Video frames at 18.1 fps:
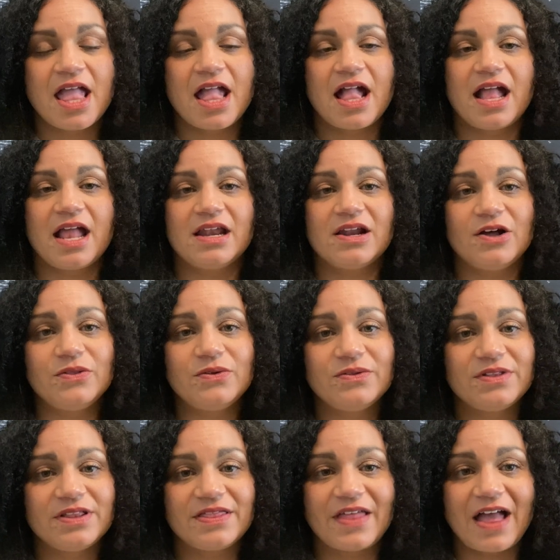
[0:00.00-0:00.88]
And other
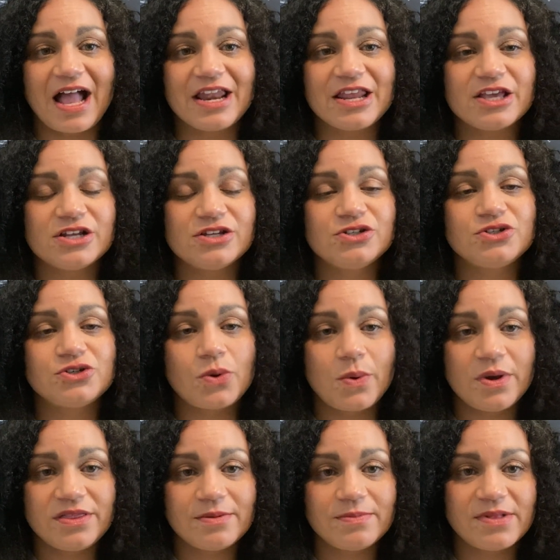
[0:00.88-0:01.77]
than that,
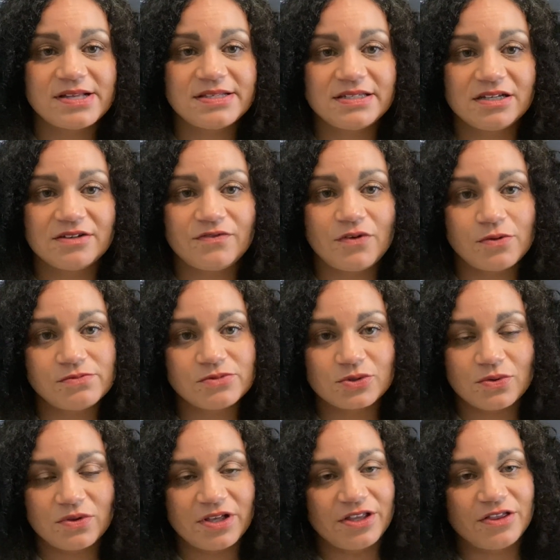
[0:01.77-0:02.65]
enjoy the blessing of
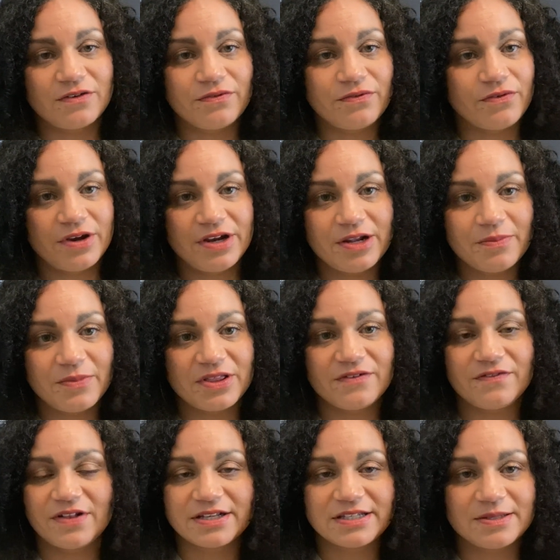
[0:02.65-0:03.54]
homeschooling, the freedom and the
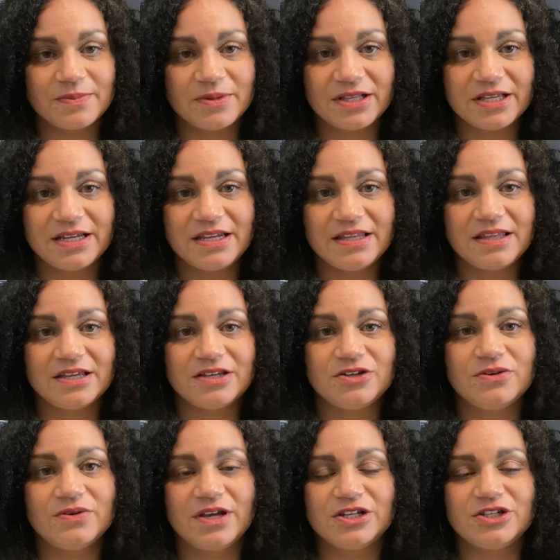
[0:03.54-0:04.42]
flexibility that
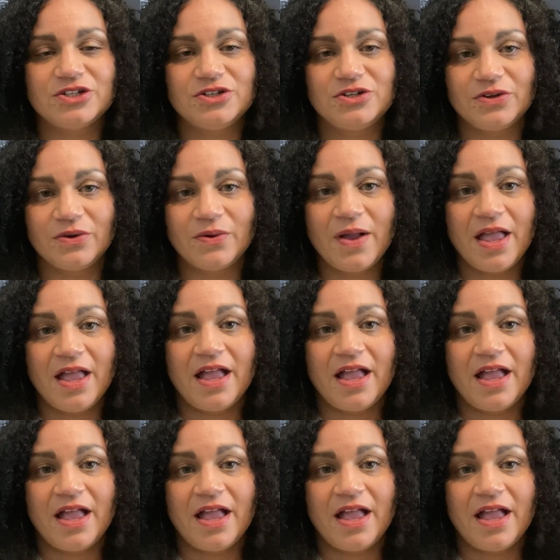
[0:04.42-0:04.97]
you get to do.